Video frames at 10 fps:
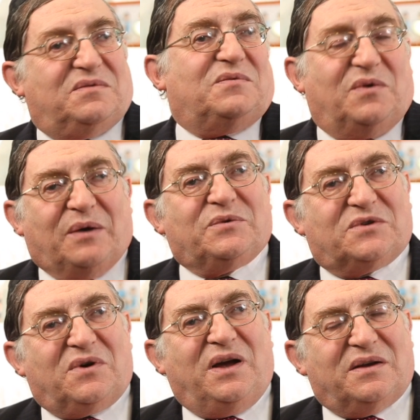was
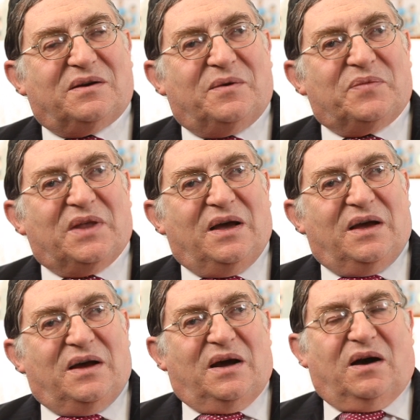crying.
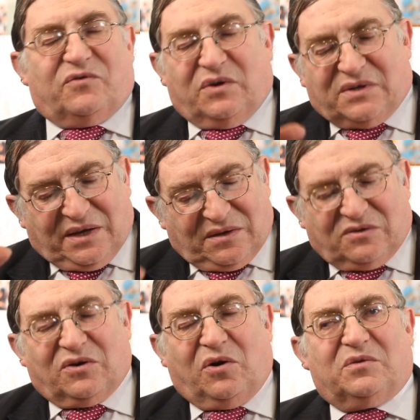Of course, I
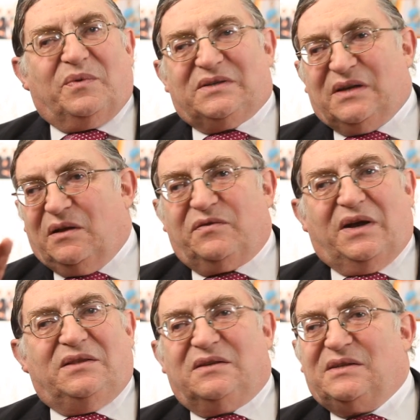took hold of myself,
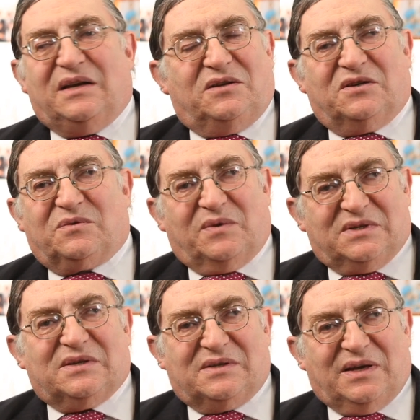and the Seder just
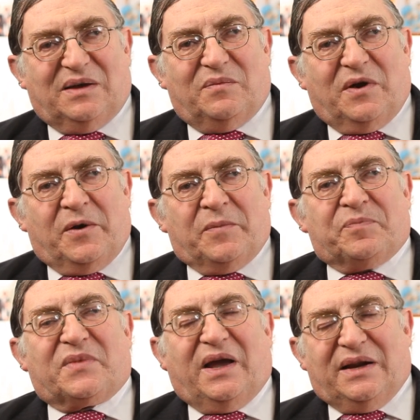wasn't the same.
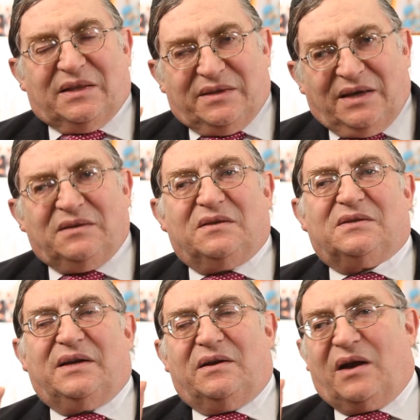And at the end of the
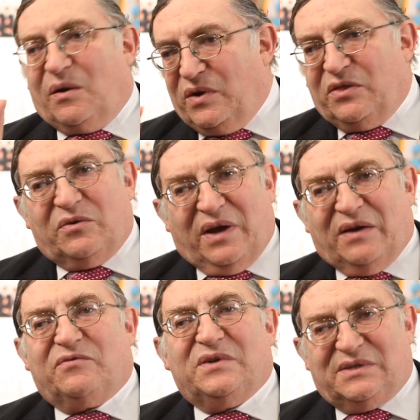Seder, I went through
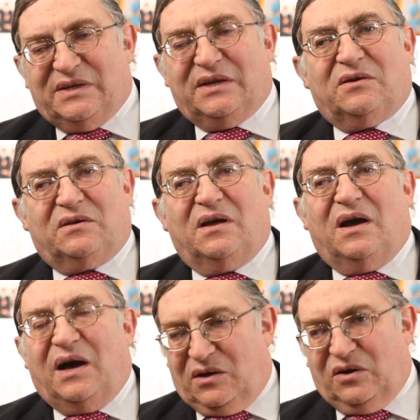every single
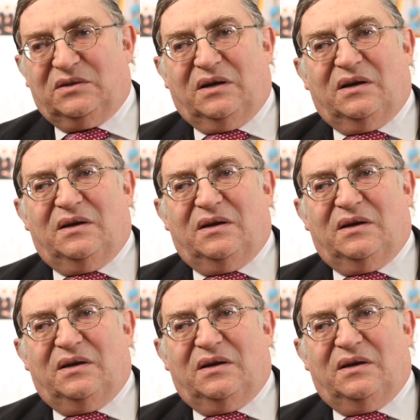Haggadah,